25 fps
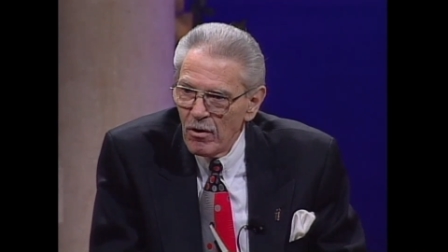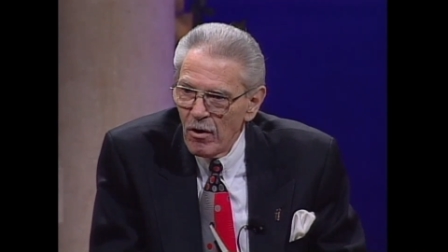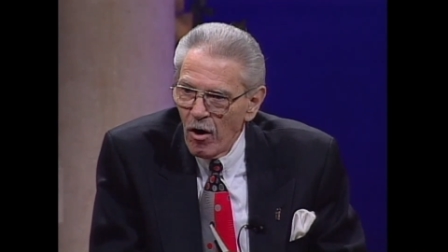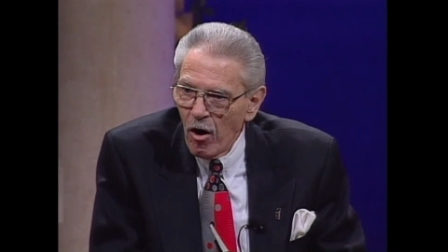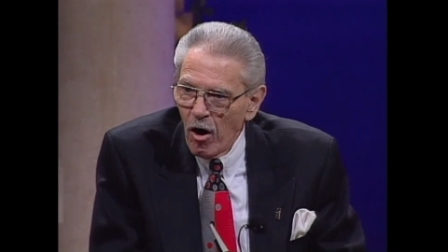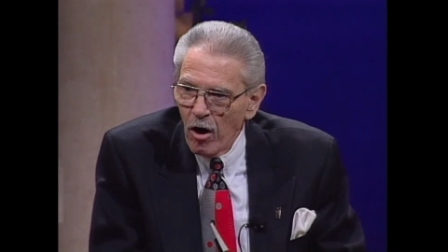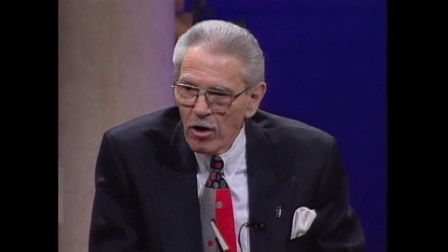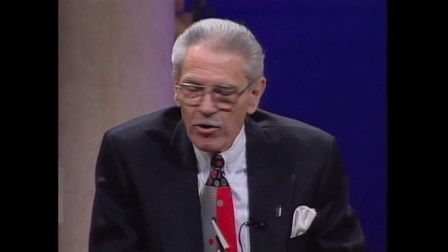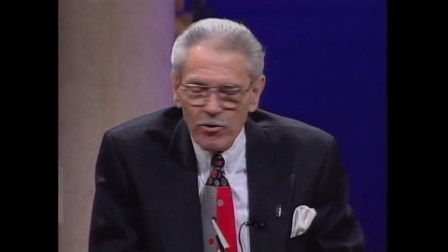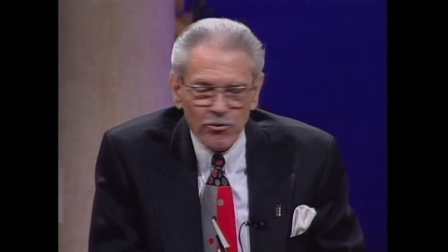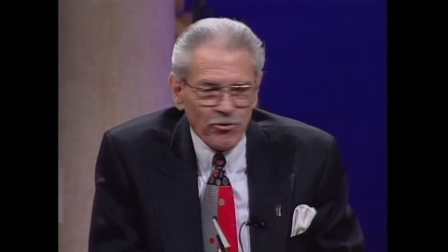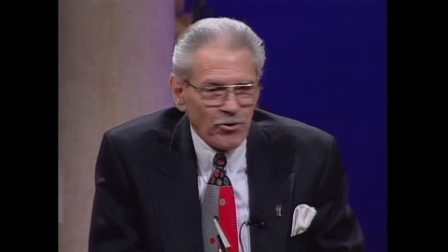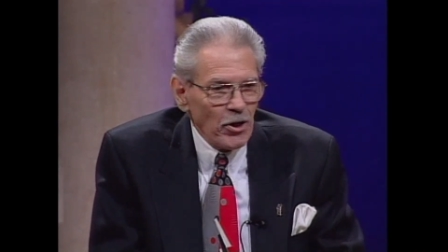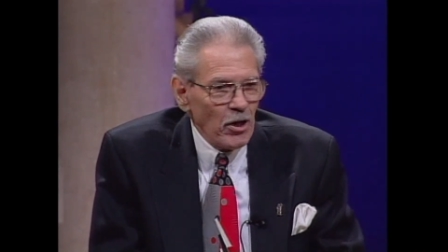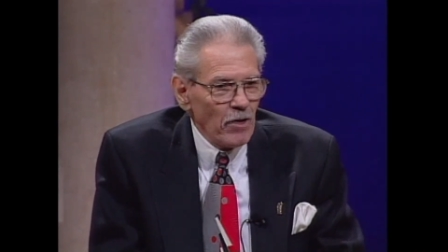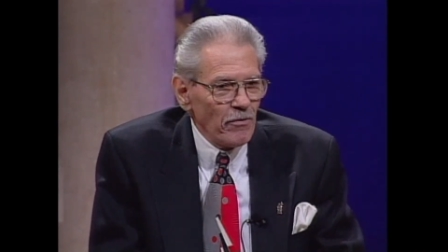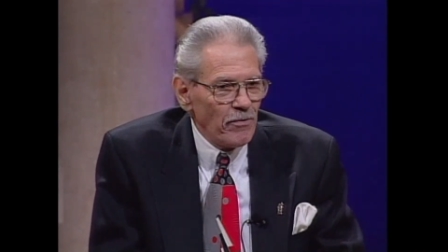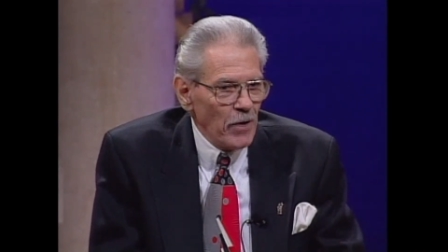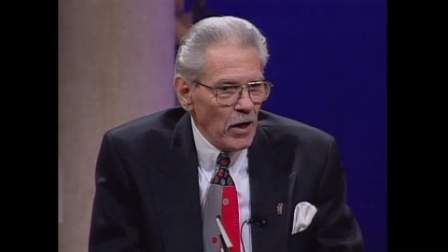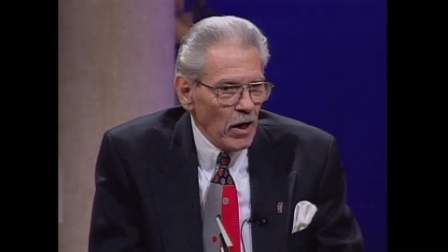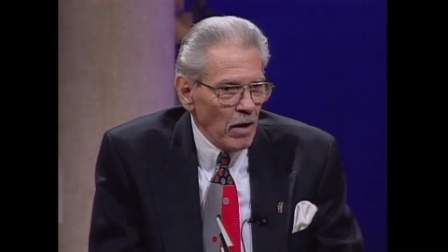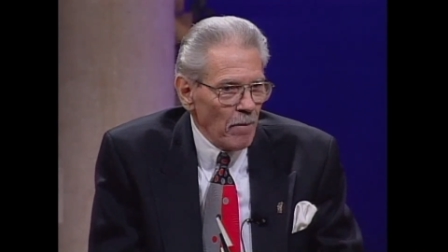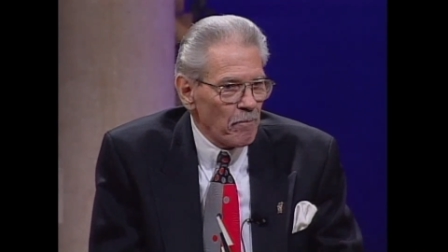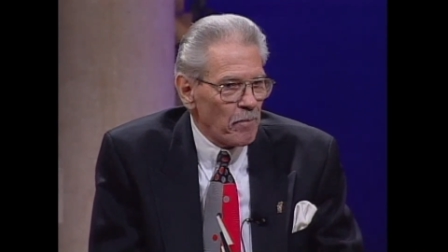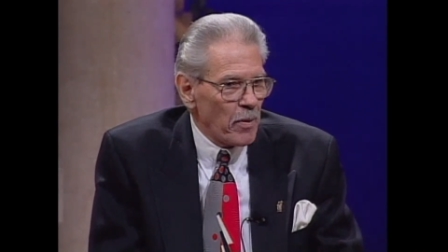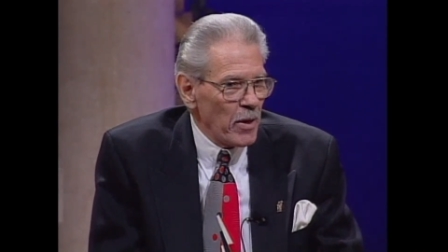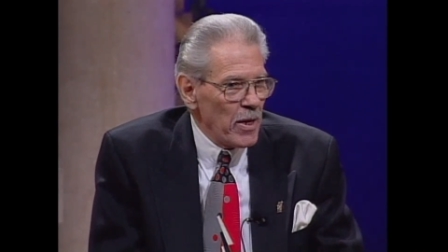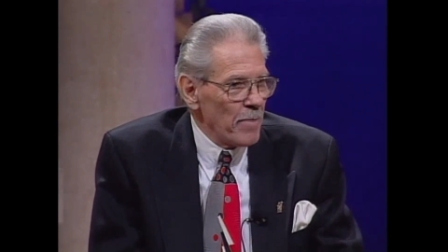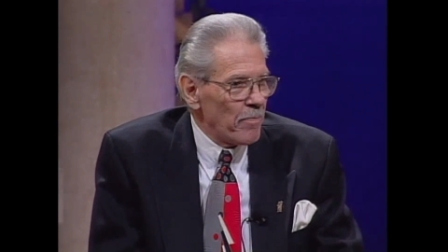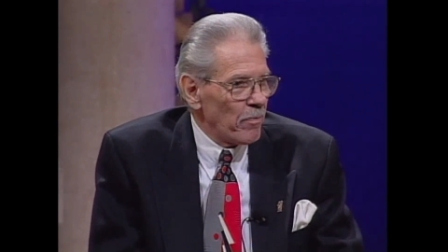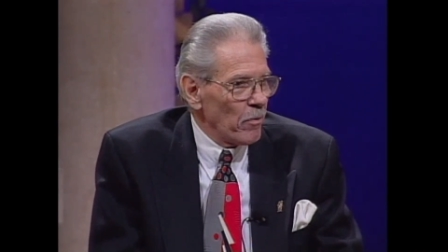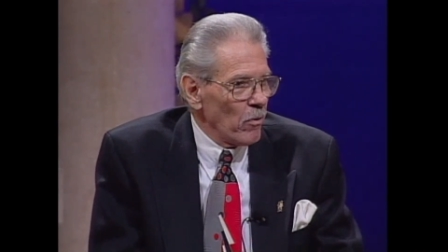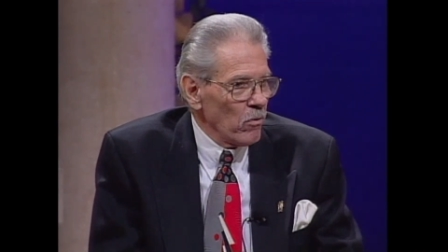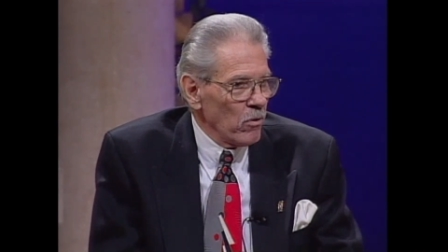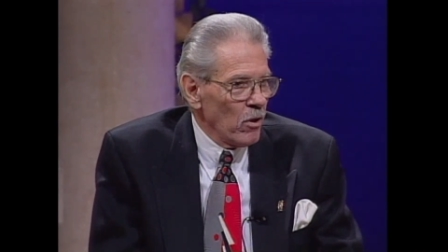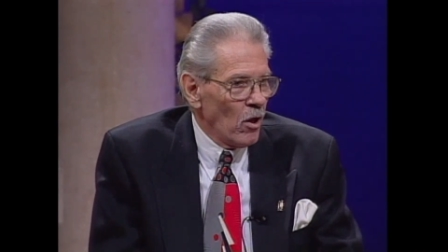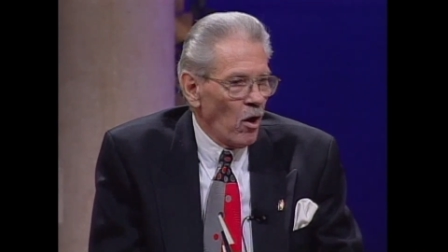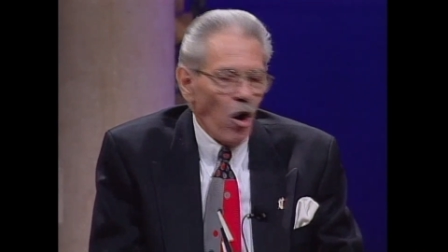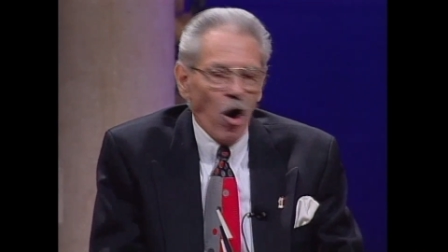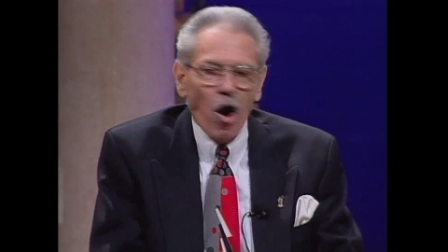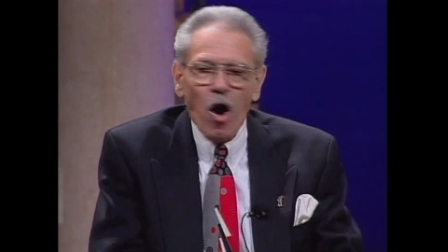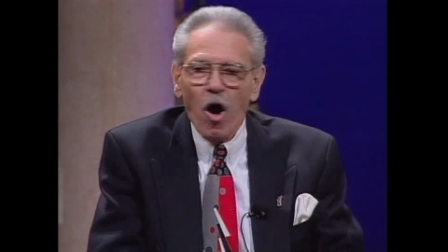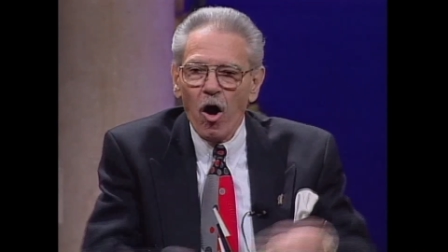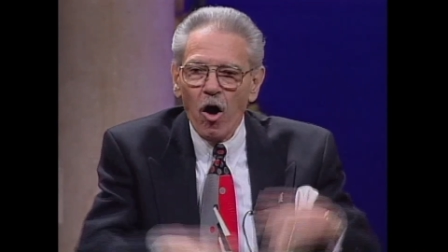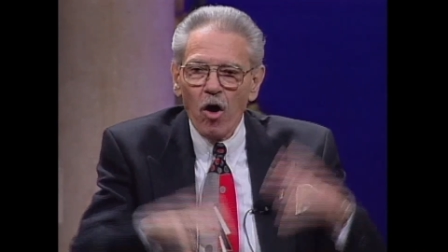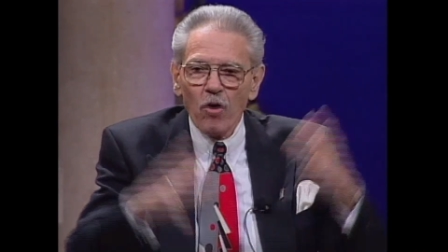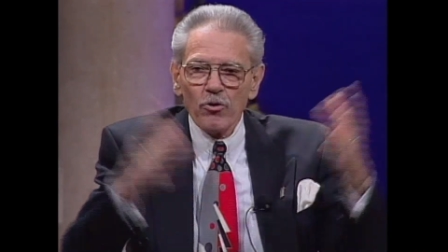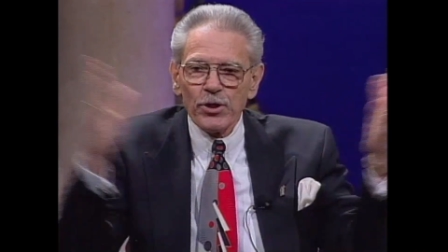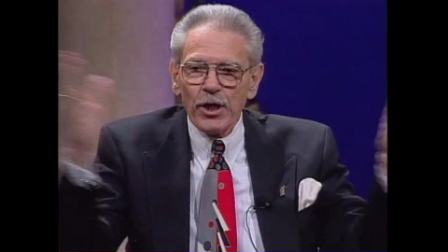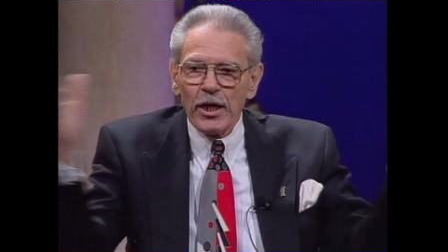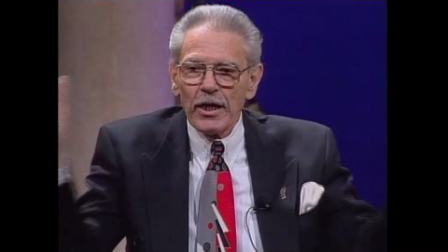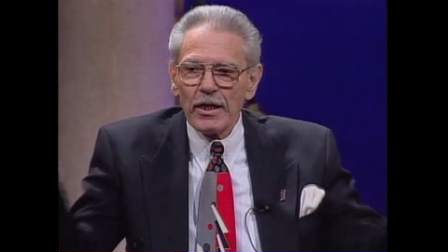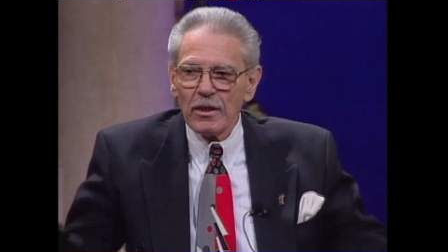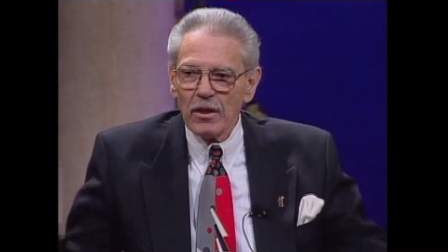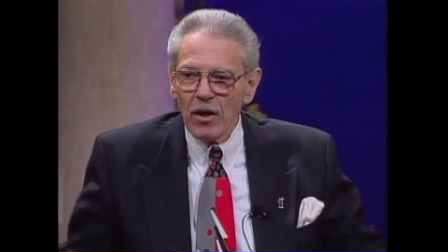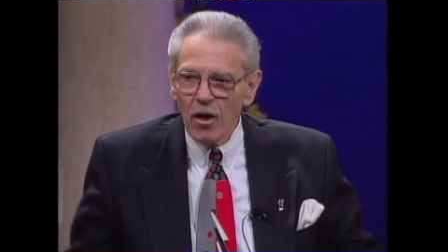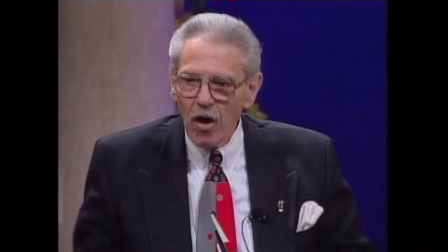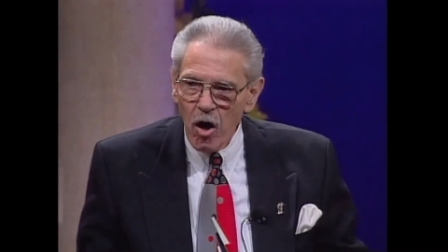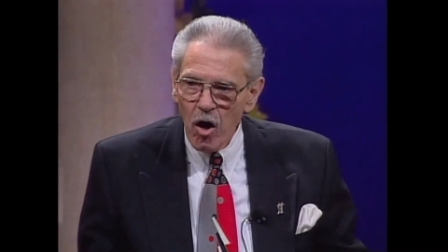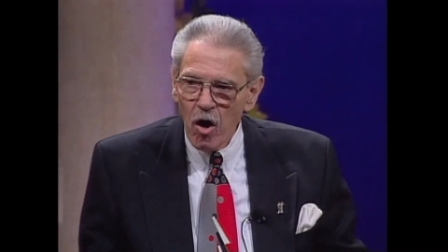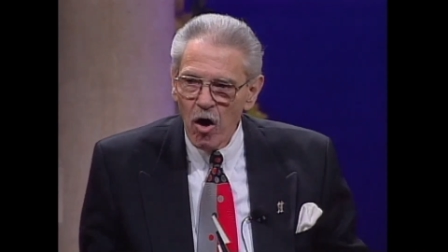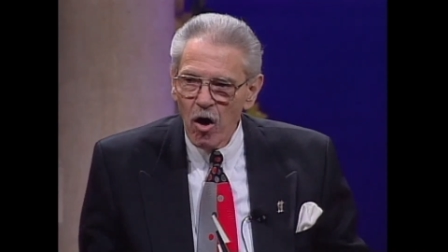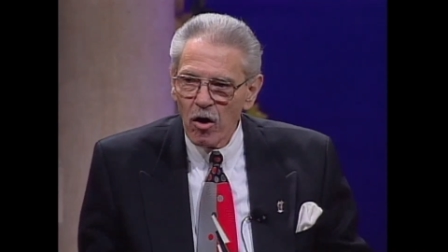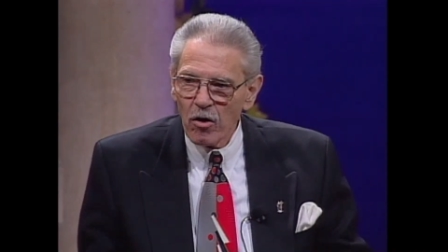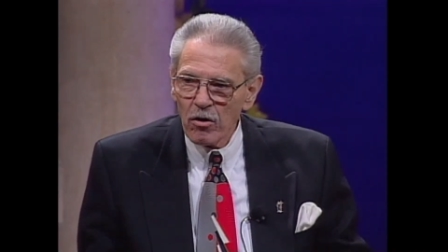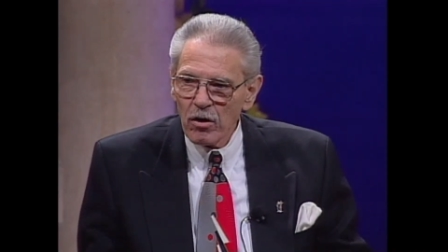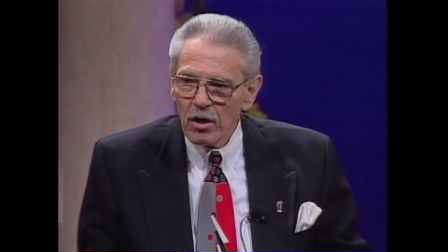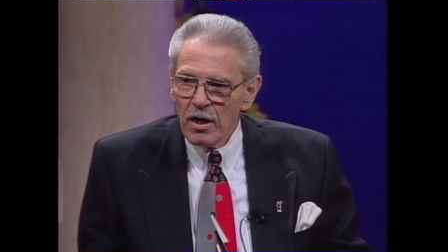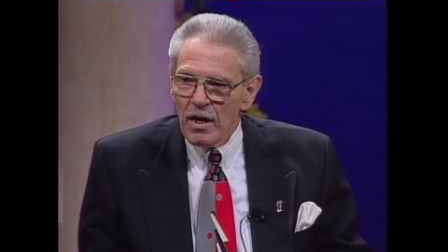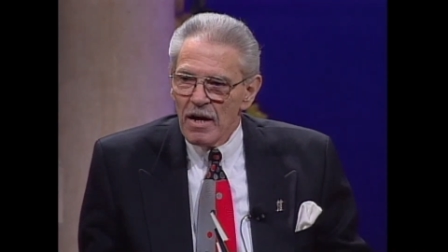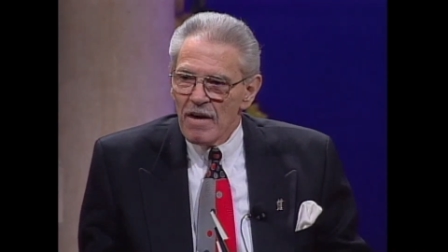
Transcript: all the self-help people all day long